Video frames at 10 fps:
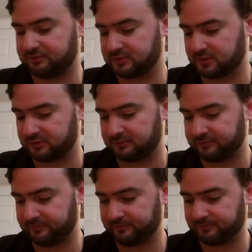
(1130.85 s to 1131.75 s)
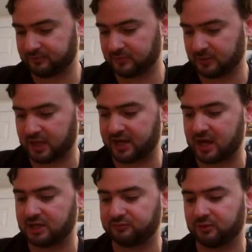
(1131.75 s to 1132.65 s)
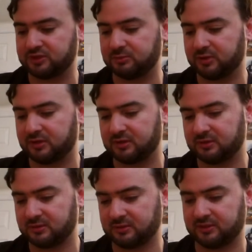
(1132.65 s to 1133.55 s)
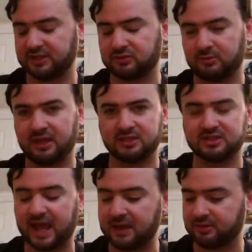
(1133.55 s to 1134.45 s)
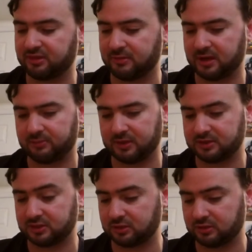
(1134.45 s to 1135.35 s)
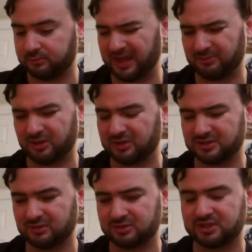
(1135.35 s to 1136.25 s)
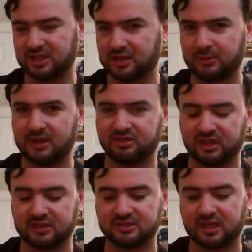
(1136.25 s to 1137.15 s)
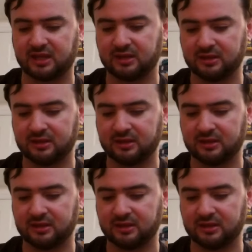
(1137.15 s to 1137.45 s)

So a lot of controversy, but that's what made Sabbath, in my opinion, such a good band, because they were singing about things that